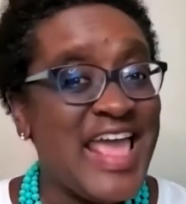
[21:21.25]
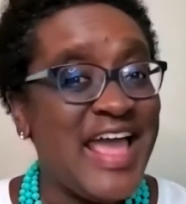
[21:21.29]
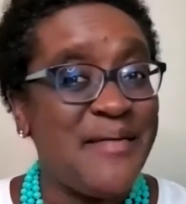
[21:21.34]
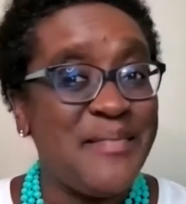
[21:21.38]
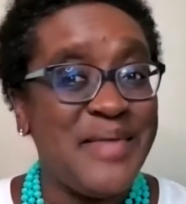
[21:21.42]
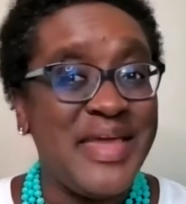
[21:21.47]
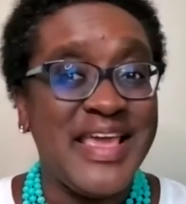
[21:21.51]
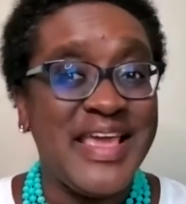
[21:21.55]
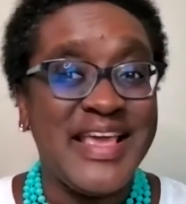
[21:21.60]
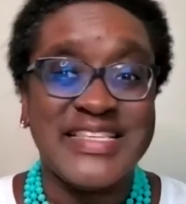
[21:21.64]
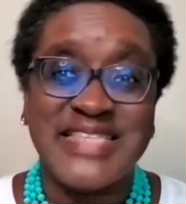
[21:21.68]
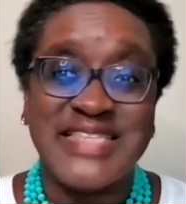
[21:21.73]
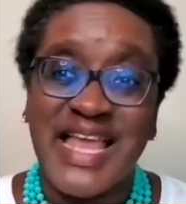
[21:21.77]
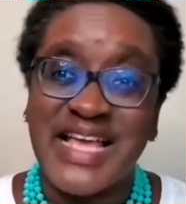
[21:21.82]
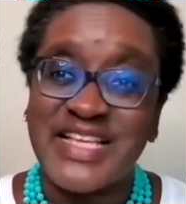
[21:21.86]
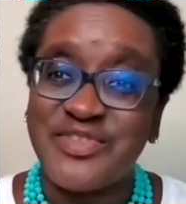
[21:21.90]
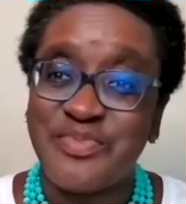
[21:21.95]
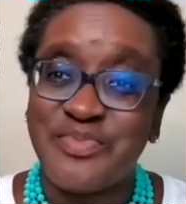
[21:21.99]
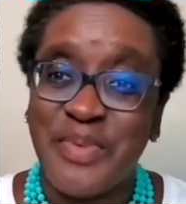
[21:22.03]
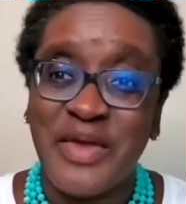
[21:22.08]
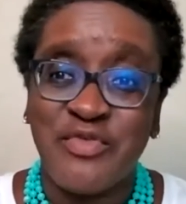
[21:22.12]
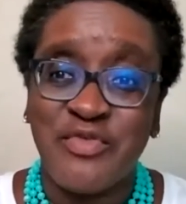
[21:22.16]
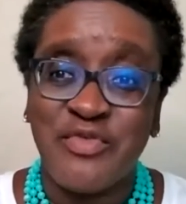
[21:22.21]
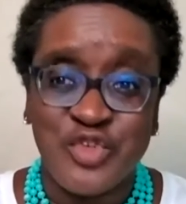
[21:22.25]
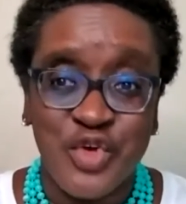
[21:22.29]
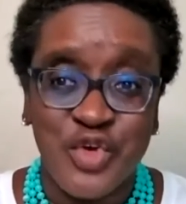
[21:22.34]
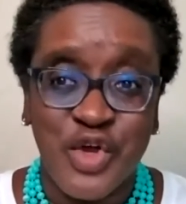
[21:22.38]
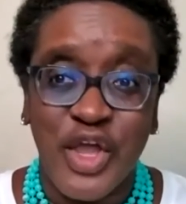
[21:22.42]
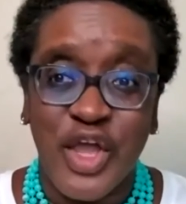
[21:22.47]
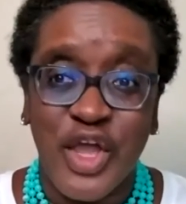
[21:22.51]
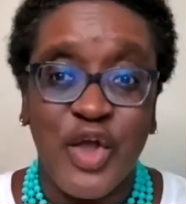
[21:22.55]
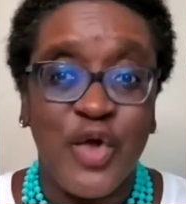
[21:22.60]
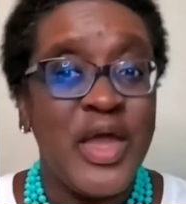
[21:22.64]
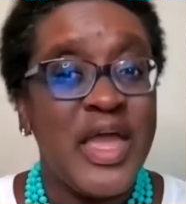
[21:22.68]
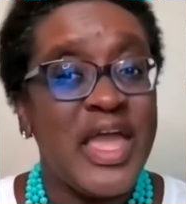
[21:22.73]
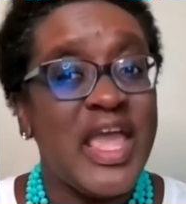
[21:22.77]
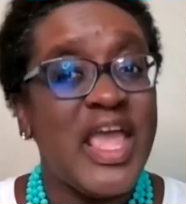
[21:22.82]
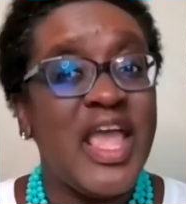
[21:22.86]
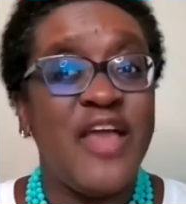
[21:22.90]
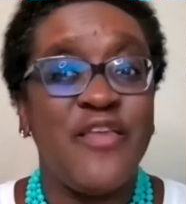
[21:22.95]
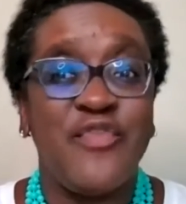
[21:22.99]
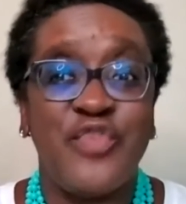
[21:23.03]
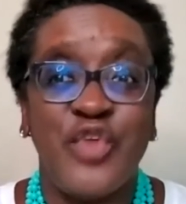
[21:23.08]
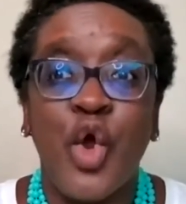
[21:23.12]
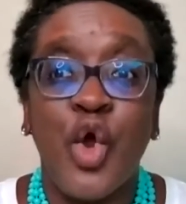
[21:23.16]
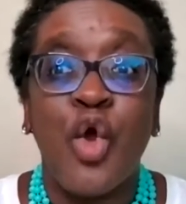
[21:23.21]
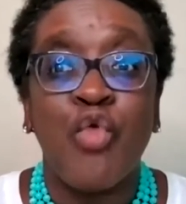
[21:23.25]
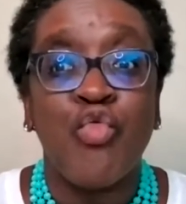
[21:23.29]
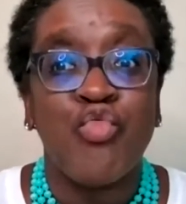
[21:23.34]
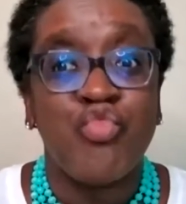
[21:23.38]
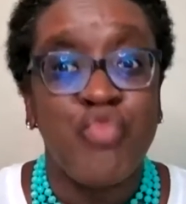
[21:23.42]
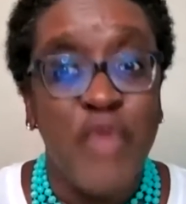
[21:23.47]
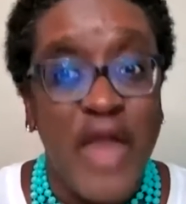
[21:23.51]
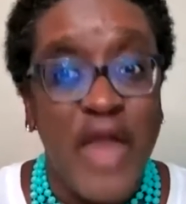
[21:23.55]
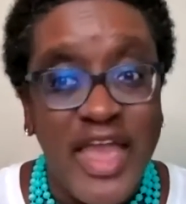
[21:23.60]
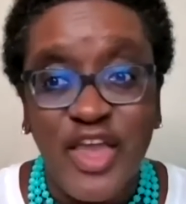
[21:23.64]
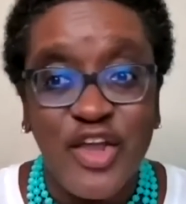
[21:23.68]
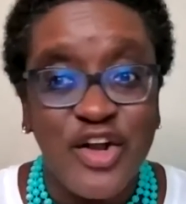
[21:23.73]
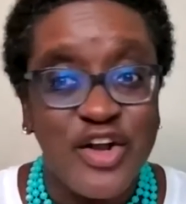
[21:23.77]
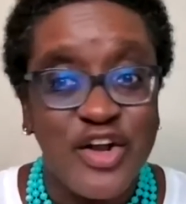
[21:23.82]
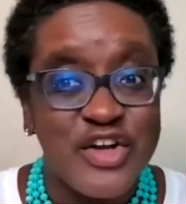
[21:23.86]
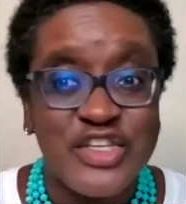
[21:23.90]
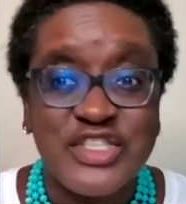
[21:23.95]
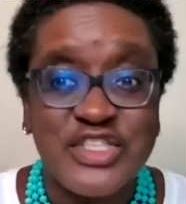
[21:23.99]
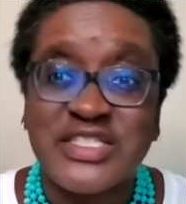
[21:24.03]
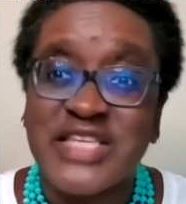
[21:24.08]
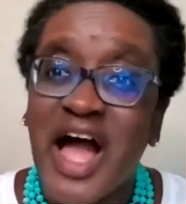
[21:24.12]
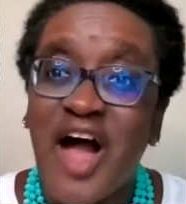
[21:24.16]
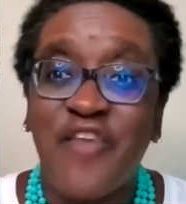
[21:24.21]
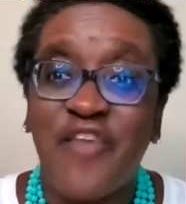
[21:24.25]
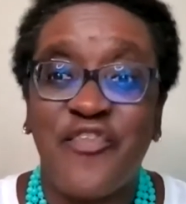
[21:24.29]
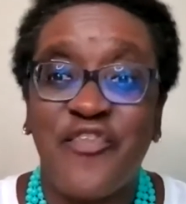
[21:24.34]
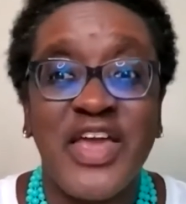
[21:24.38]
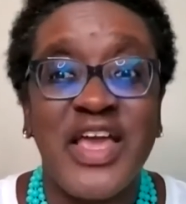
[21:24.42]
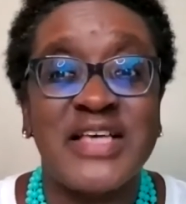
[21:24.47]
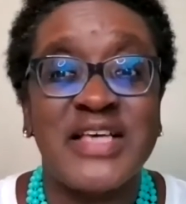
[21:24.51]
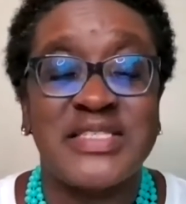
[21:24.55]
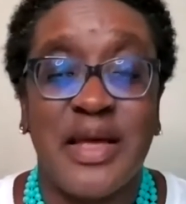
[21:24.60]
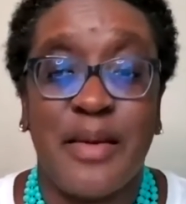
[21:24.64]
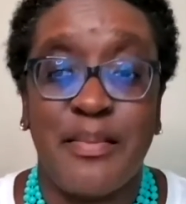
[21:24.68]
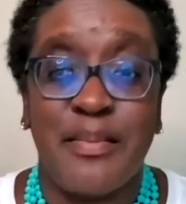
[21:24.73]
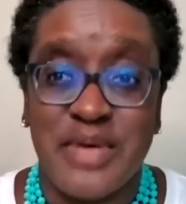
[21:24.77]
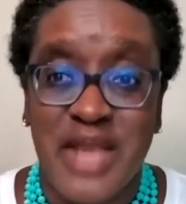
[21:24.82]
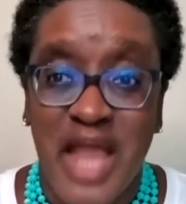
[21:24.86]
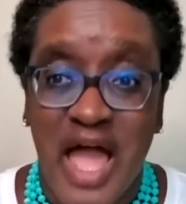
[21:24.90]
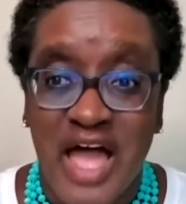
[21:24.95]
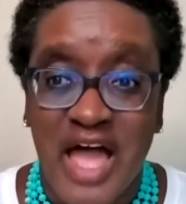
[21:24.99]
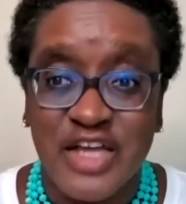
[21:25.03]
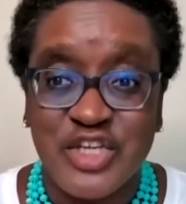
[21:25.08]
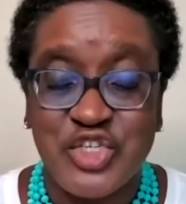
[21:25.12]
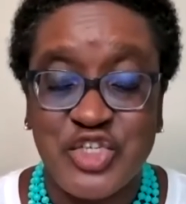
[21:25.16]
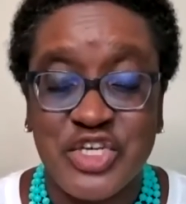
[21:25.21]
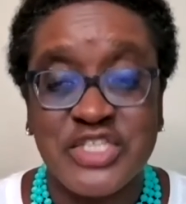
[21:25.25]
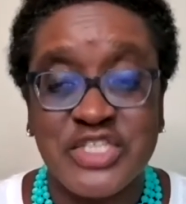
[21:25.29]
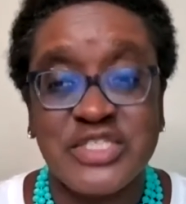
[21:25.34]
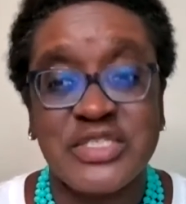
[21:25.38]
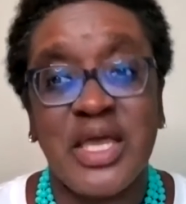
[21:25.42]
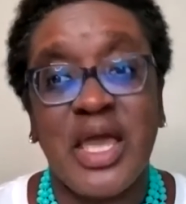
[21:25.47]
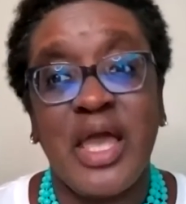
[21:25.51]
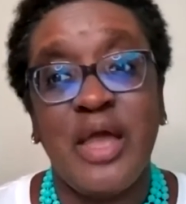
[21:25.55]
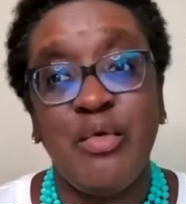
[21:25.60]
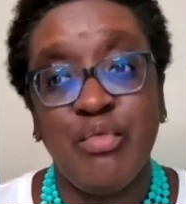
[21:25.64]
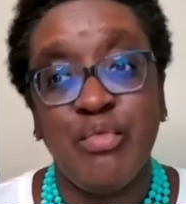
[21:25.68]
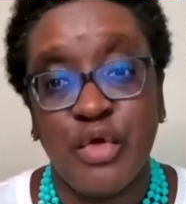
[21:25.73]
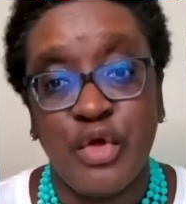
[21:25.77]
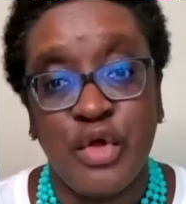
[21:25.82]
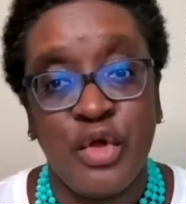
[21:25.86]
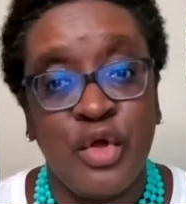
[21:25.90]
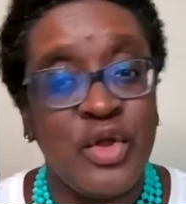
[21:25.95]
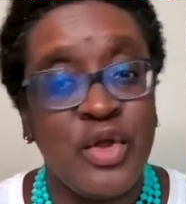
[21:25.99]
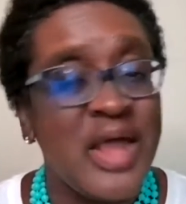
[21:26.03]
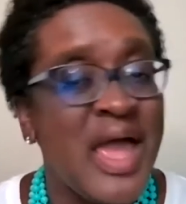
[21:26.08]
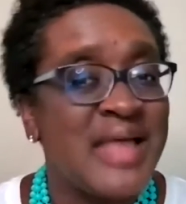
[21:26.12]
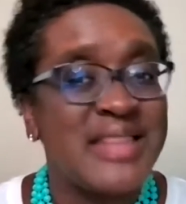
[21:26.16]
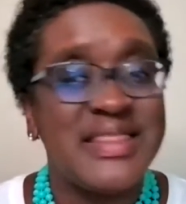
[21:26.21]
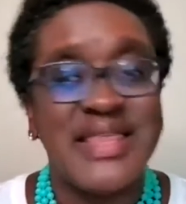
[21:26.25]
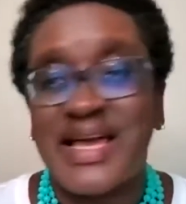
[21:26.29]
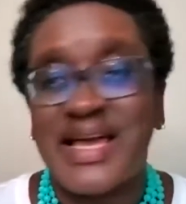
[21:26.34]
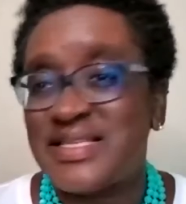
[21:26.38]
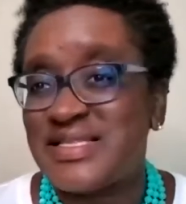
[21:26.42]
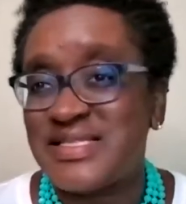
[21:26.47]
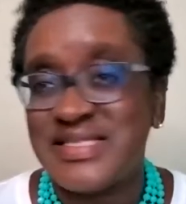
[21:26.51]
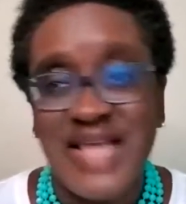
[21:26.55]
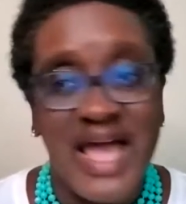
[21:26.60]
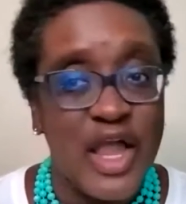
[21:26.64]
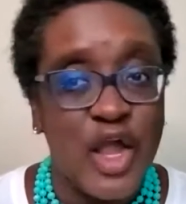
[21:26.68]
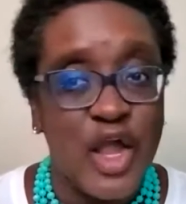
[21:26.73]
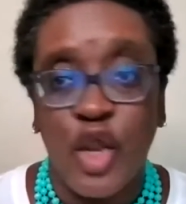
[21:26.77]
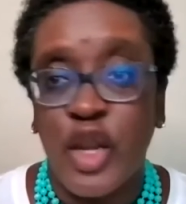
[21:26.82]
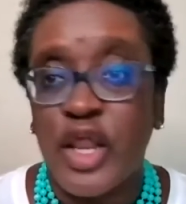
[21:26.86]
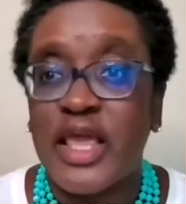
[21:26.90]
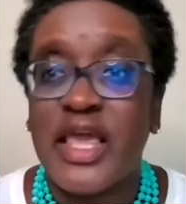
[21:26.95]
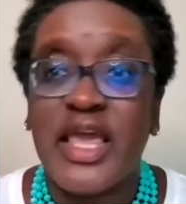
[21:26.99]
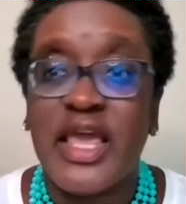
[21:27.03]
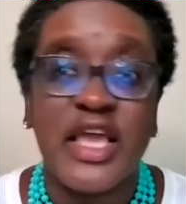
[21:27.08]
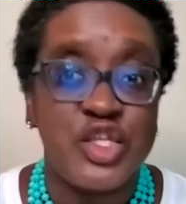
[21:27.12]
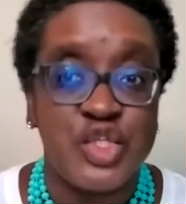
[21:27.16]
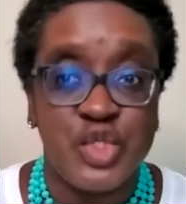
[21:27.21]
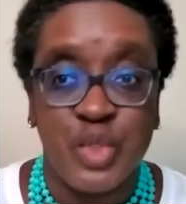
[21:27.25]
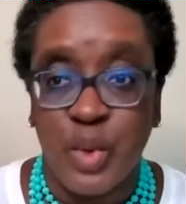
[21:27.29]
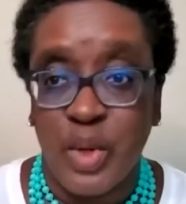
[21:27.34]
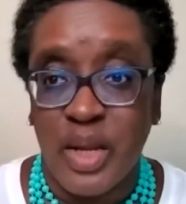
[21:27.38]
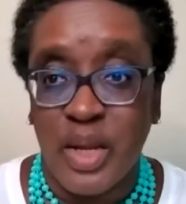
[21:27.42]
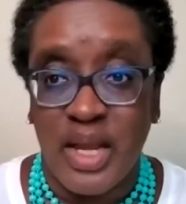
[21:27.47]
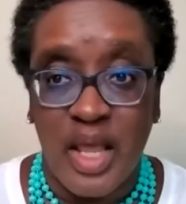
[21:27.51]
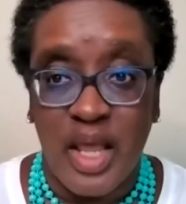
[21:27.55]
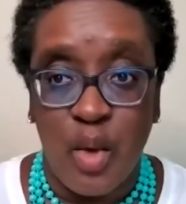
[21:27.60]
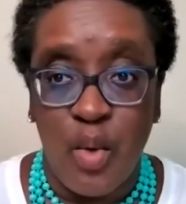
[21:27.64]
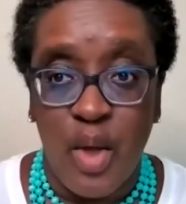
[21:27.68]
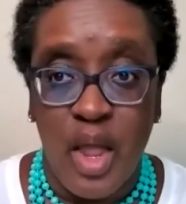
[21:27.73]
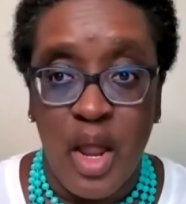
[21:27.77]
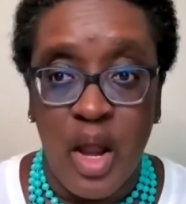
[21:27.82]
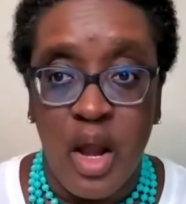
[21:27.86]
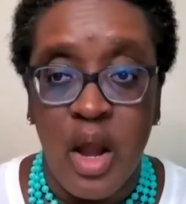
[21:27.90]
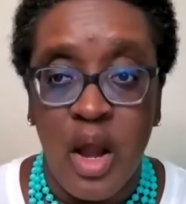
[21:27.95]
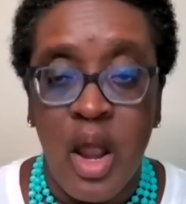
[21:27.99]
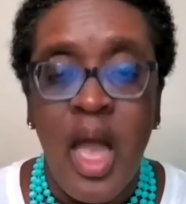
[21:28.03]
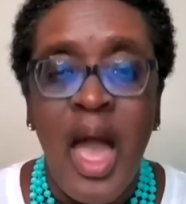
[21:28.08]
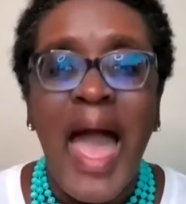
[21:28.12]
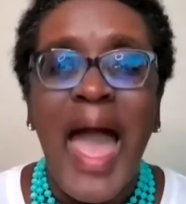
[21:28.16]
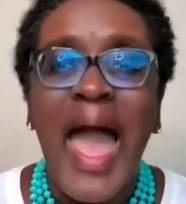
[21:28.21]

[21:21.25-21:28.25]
I mean, because let's be true, if your regular self is obnoxious and rude, that's not going to get you anywhere.